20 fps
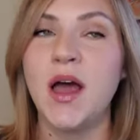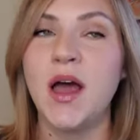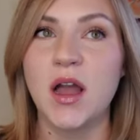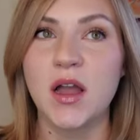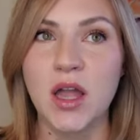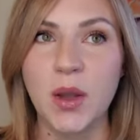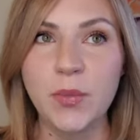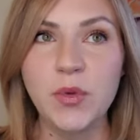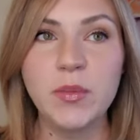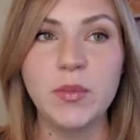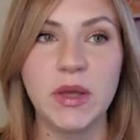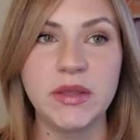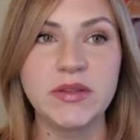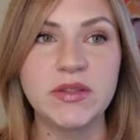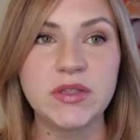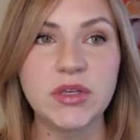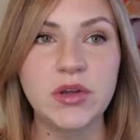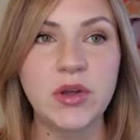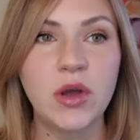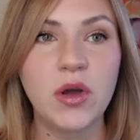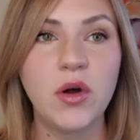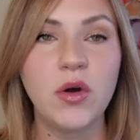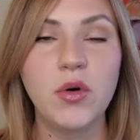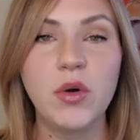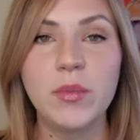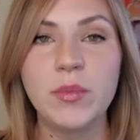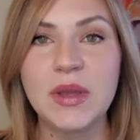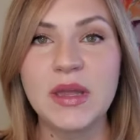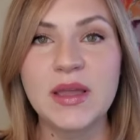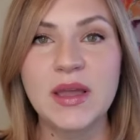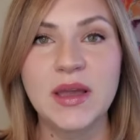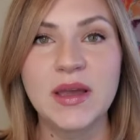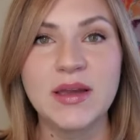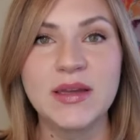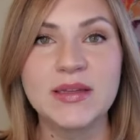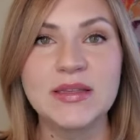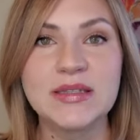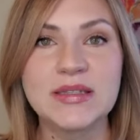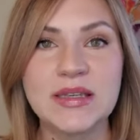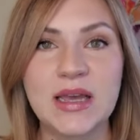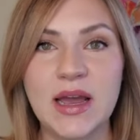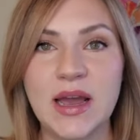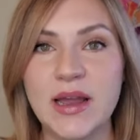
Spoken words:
a couple months ago because